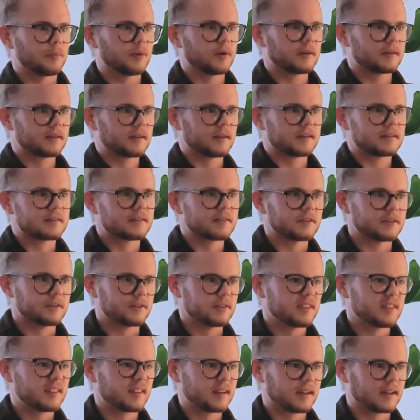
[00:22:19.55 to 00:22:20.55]
podcast
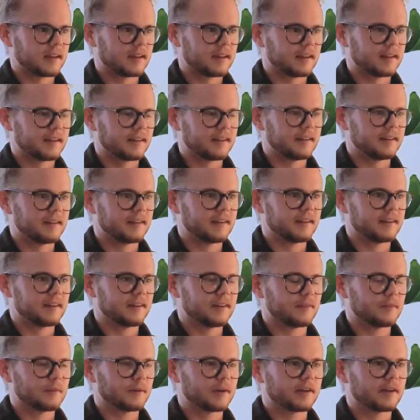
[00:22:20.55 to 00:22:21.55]
host, and
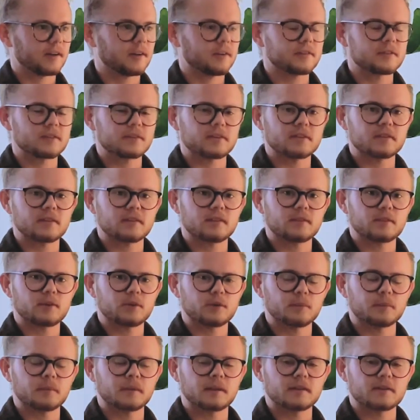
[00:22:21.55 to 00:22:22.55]
where he also
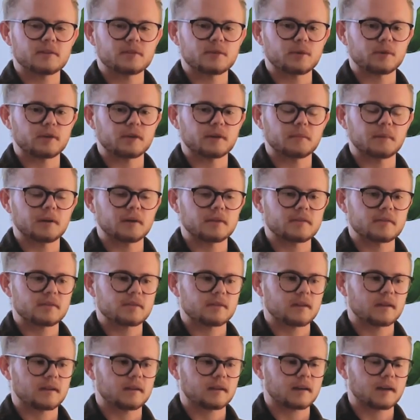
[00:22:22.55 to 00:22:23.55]
told me a story about,
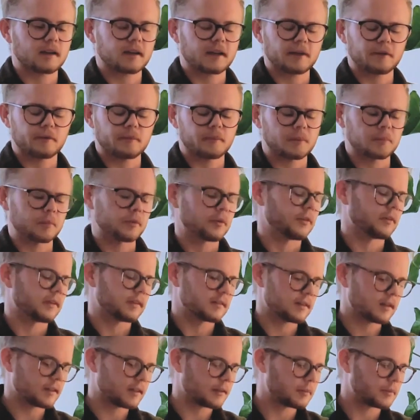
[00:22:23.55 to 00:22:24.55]
I can't remember who
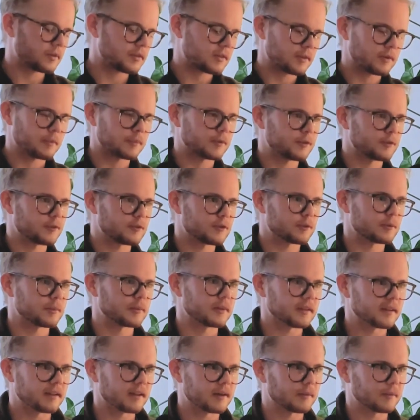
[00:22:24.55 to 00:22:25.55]
exactly, but some
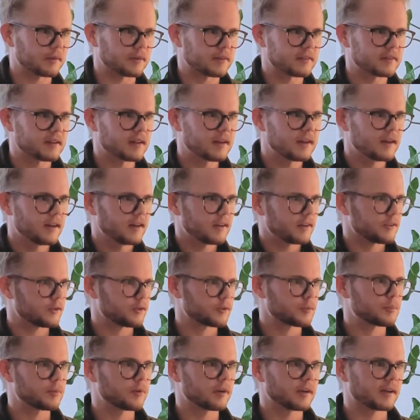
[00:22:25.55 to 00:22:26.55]
YouTuber that was
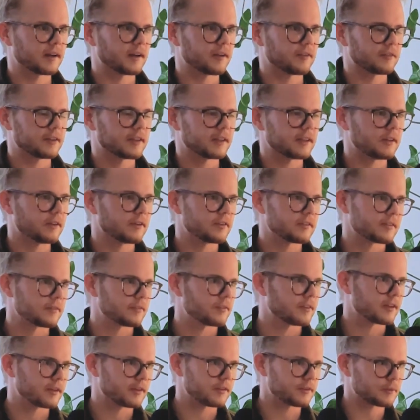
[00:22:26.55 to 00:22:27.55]
just putting out videos, and
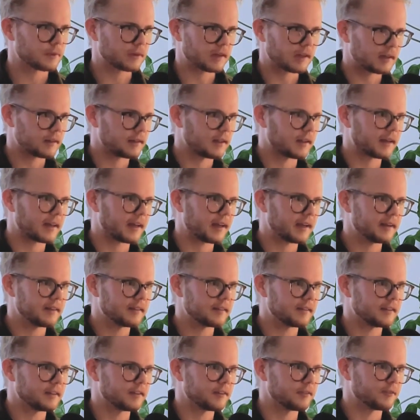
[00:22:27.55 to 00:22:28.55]
videos were getting like
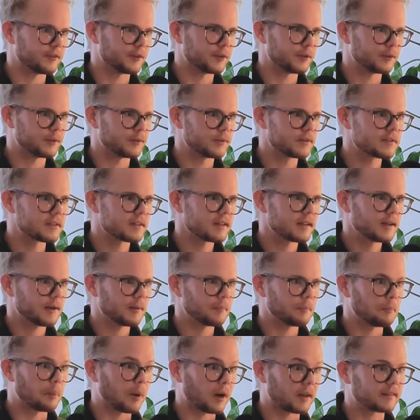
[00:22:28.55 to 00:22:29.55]
18 views,
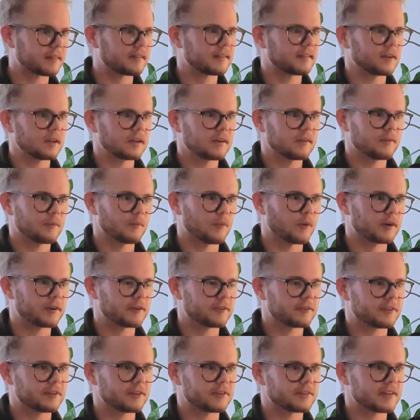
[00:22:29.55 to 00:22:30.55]
but one
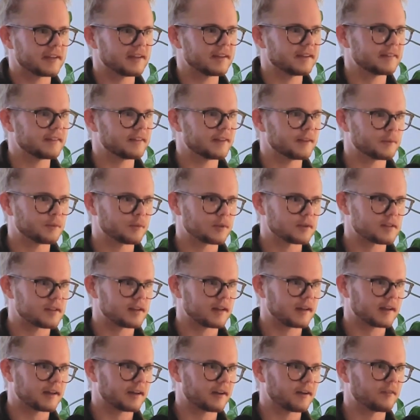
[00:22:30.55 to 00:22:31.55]
of those 18 was
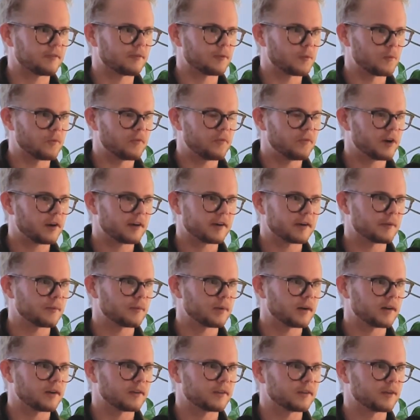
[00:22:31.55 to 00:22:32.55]
like a very
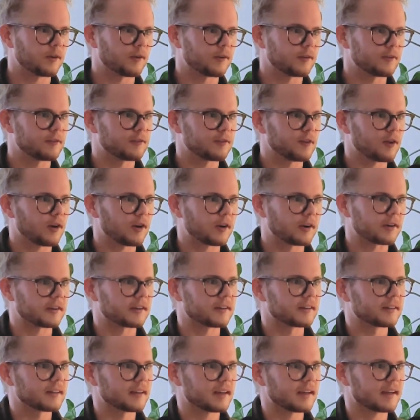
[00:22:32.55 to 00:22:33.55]
well-known
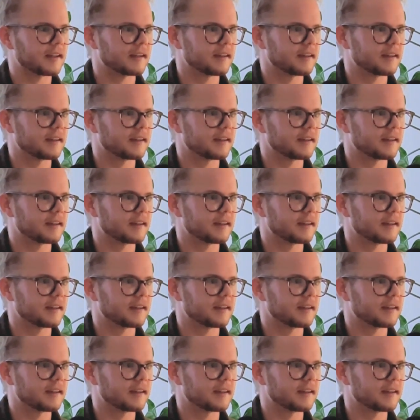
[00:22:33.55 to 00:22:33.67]
vlogger, and